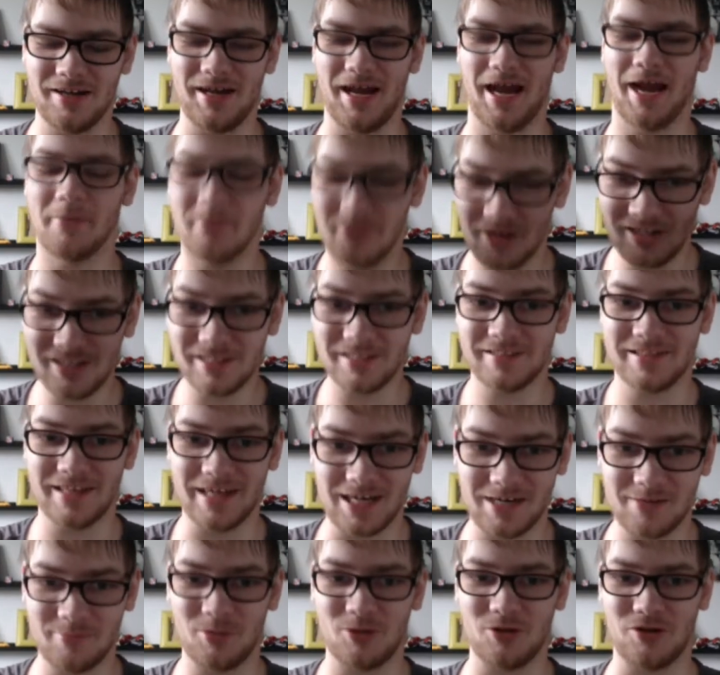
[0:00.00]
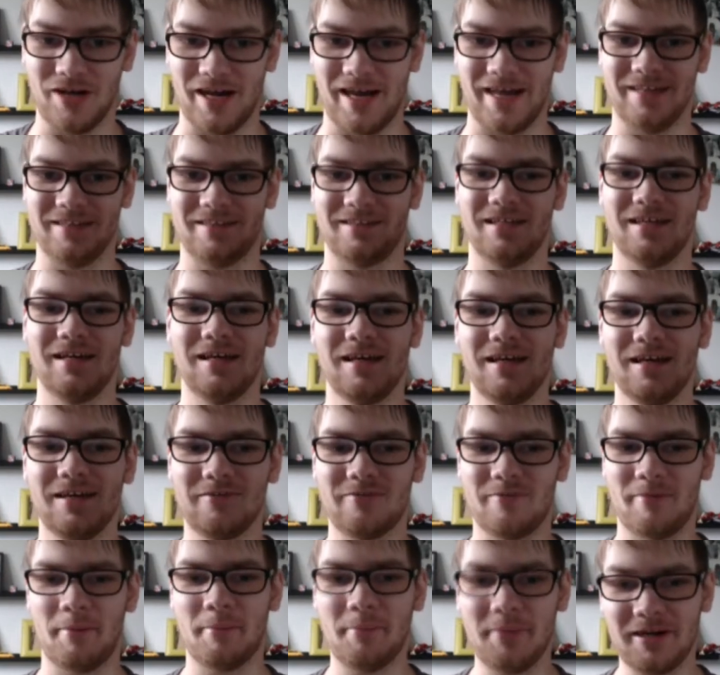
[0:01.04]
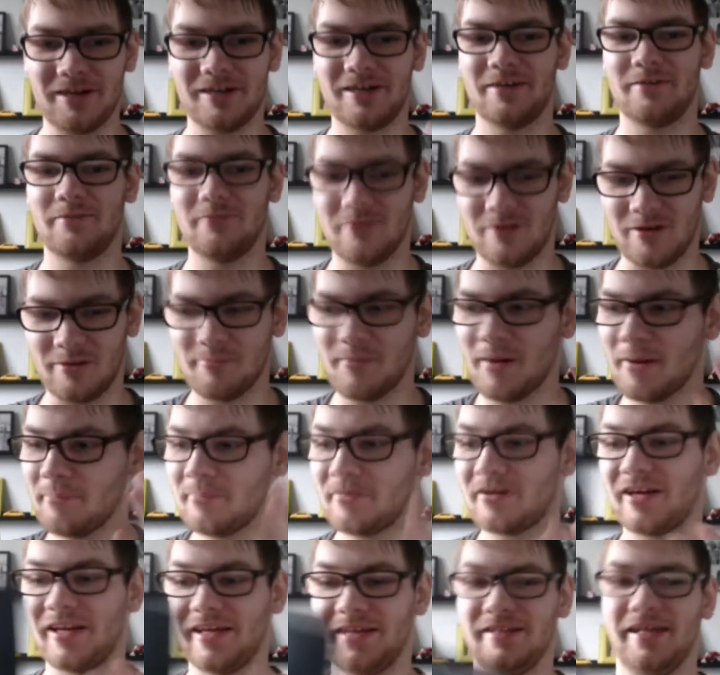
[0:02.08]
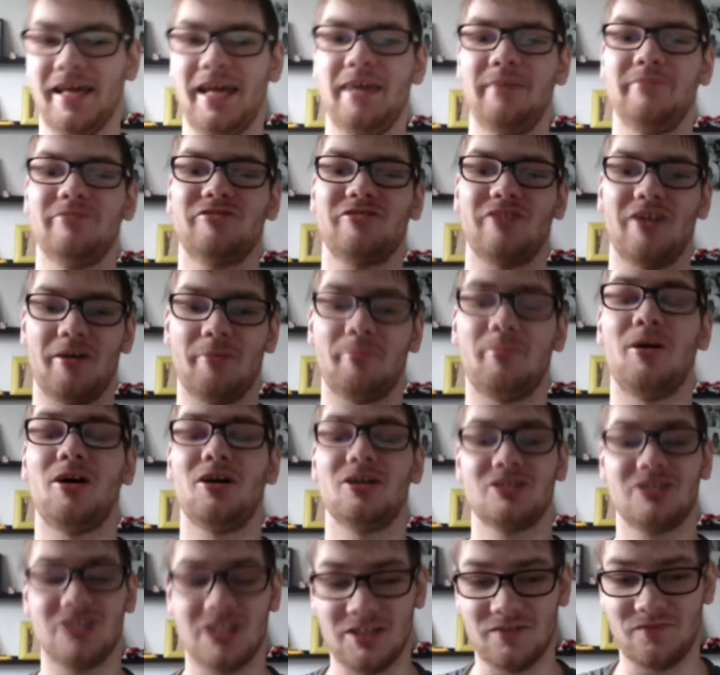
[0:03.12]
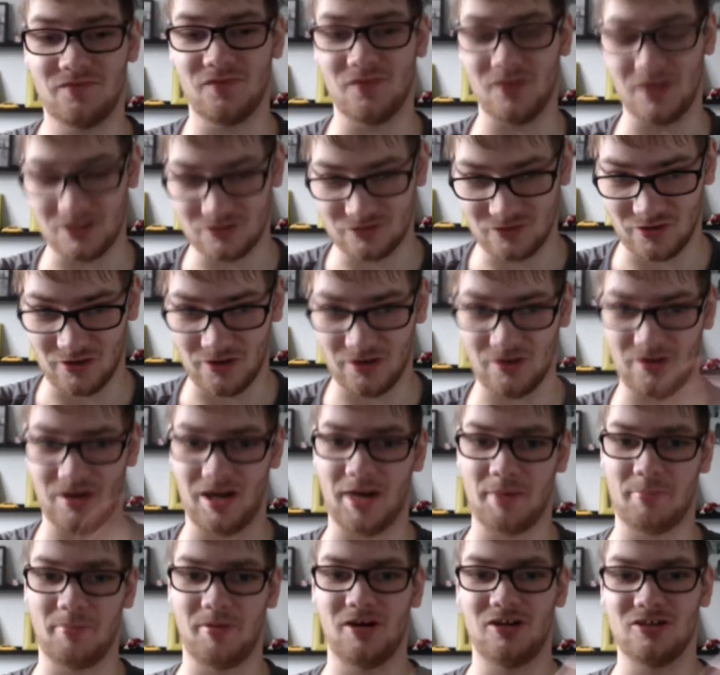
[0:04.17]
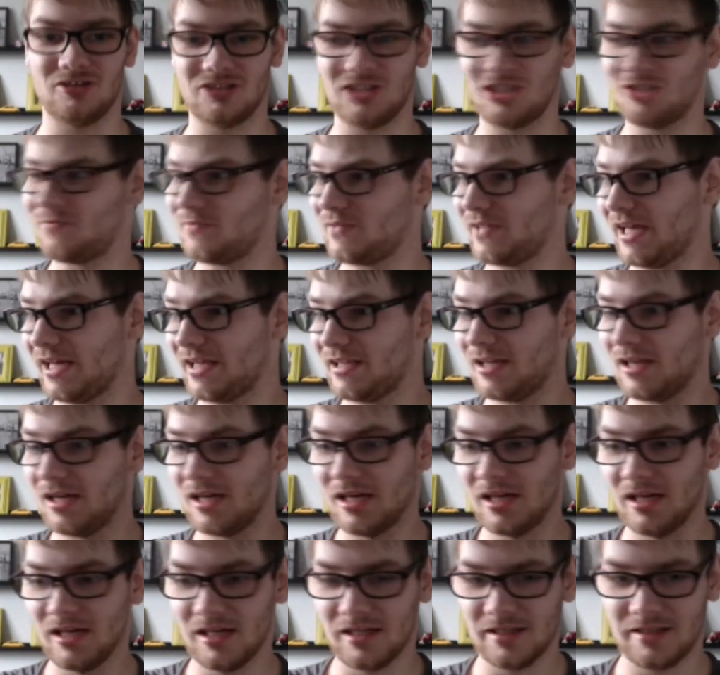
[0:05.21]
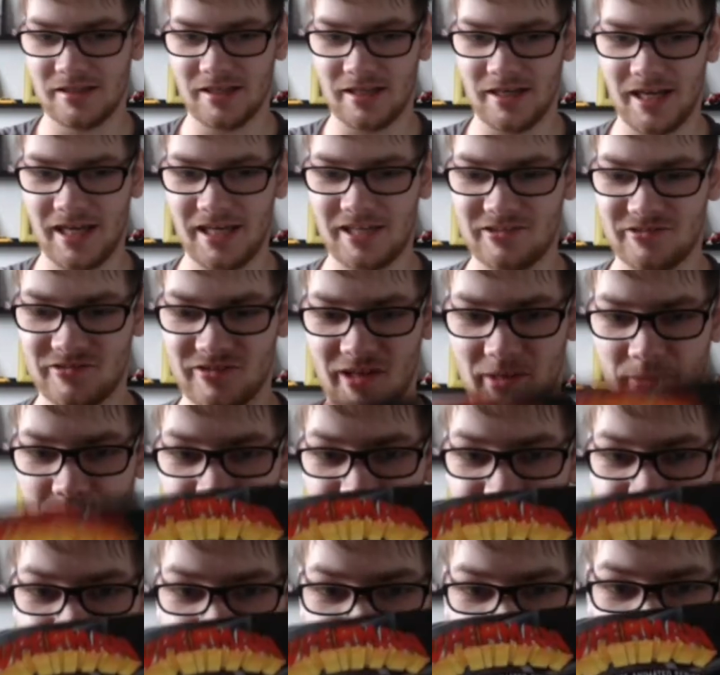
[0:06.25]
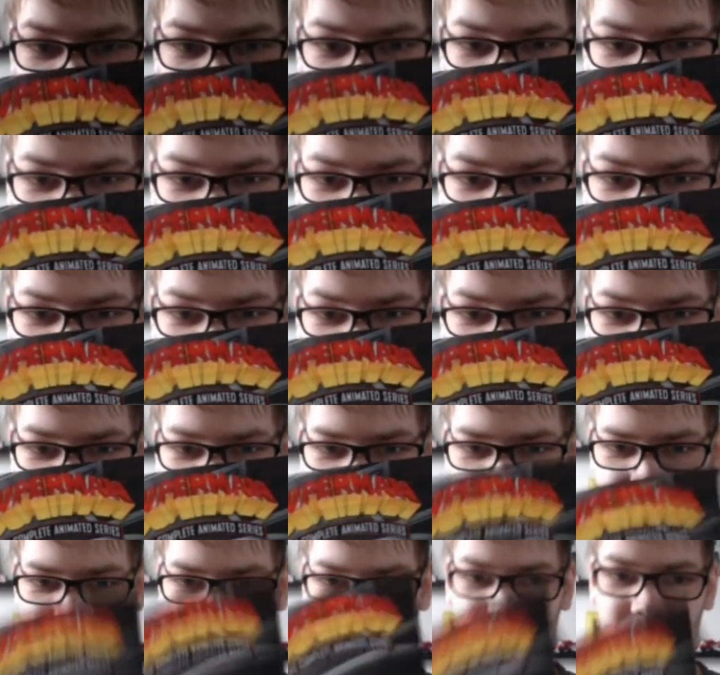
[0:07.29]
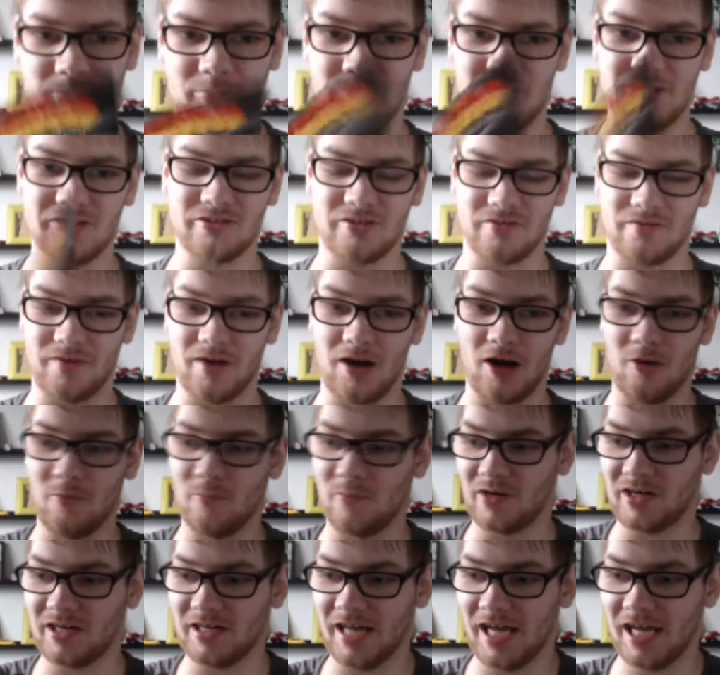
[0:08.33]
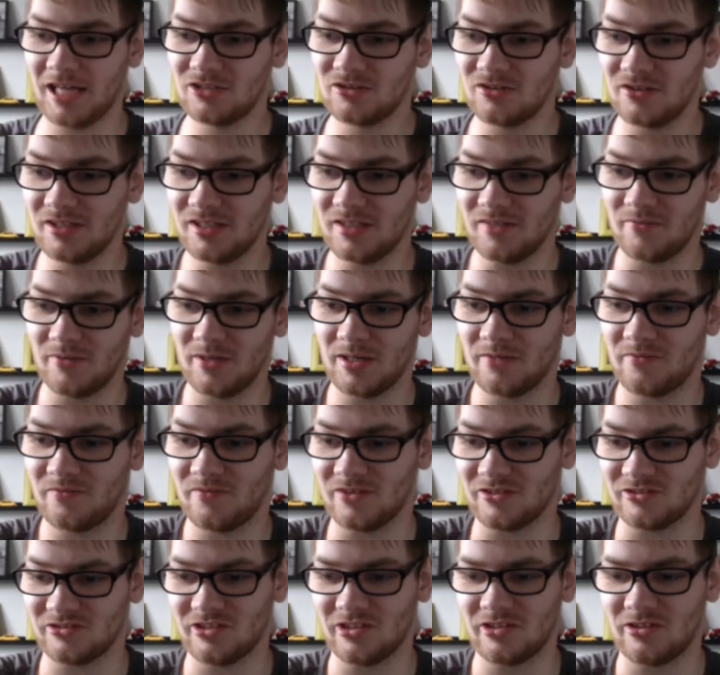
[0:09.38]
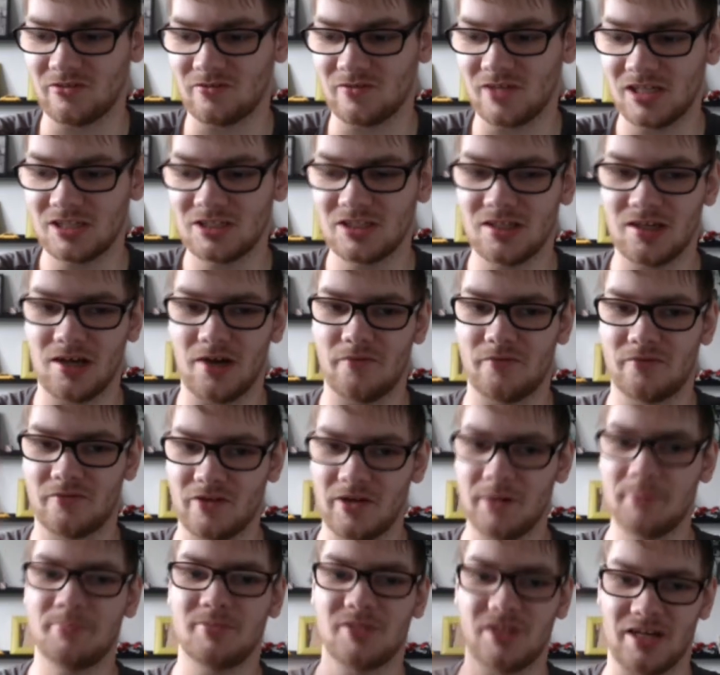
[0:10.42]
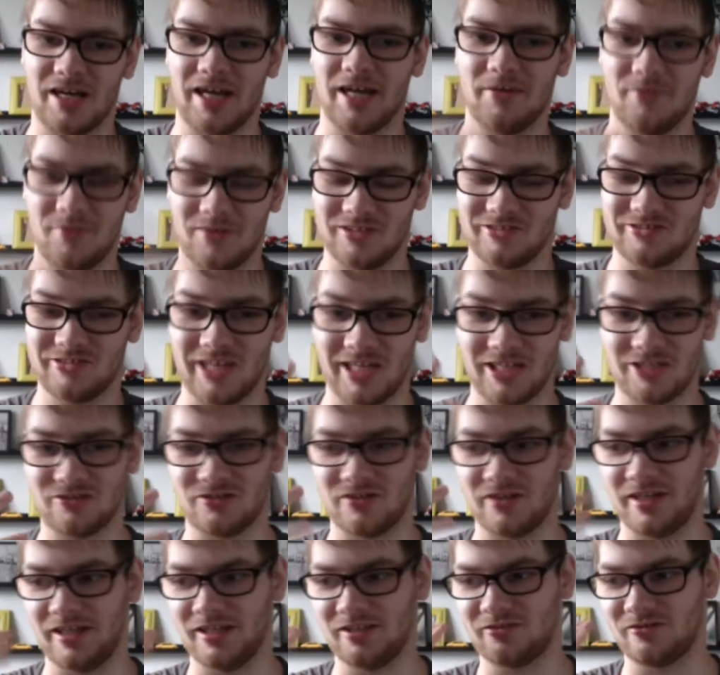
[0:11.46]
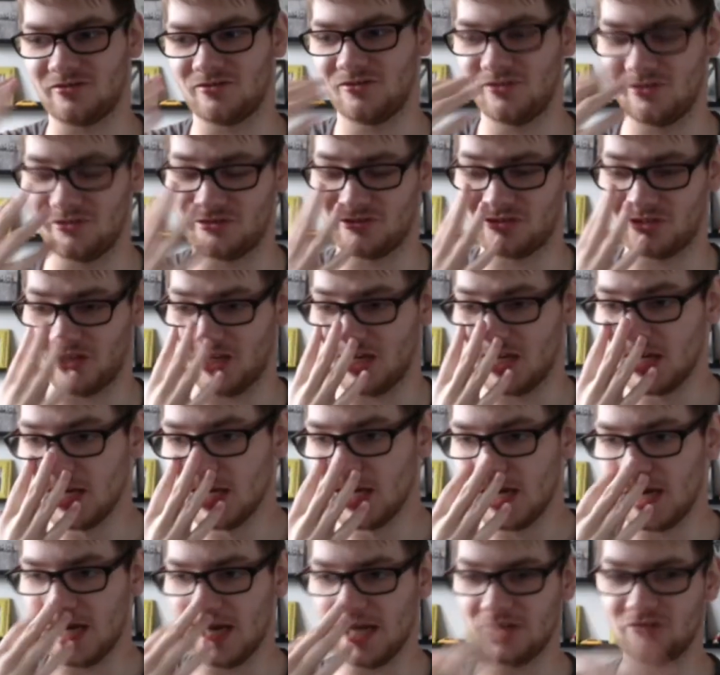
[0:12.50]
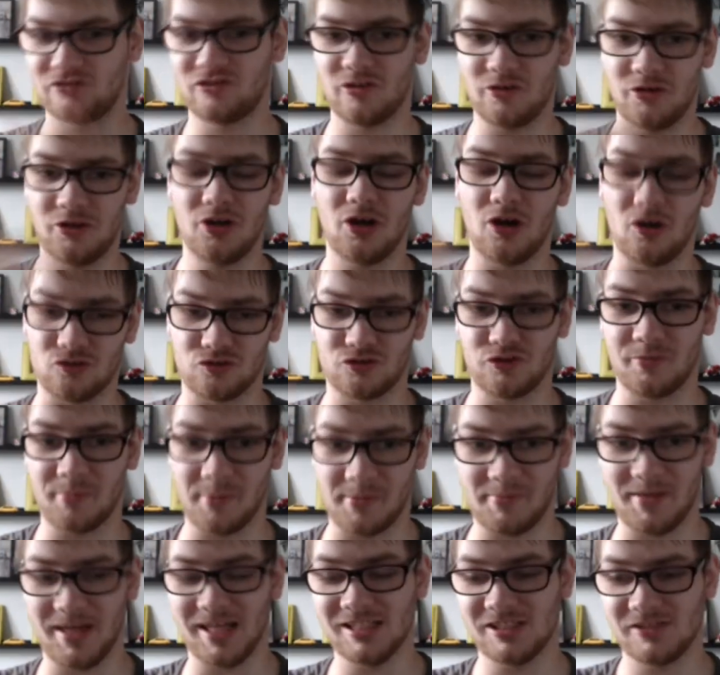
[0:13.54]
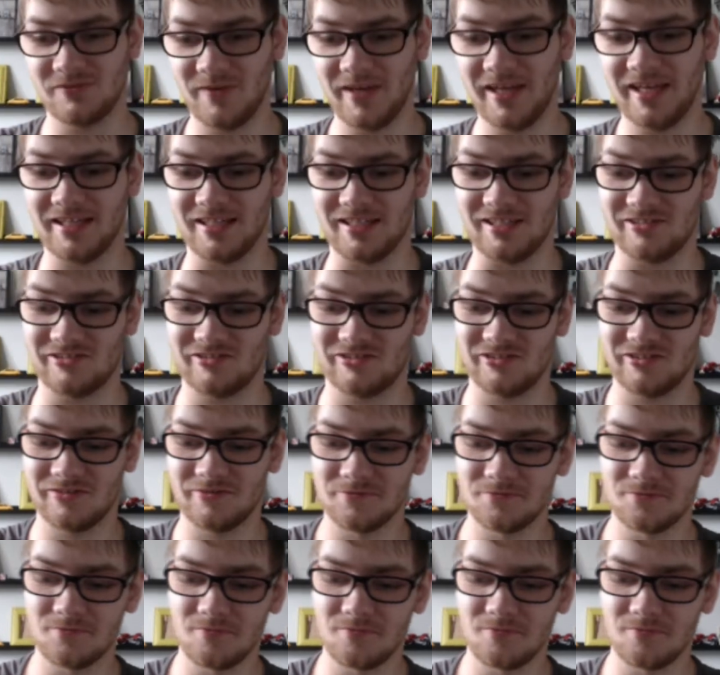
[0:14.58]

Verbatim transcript: I'm really terrible at remember remembering names, so I apologize. So I apologize for that. The next episode is a little piece of homework. Actually, the very first introduction of kryptonite was actually introduced. Uh, so you know Superman's weakness.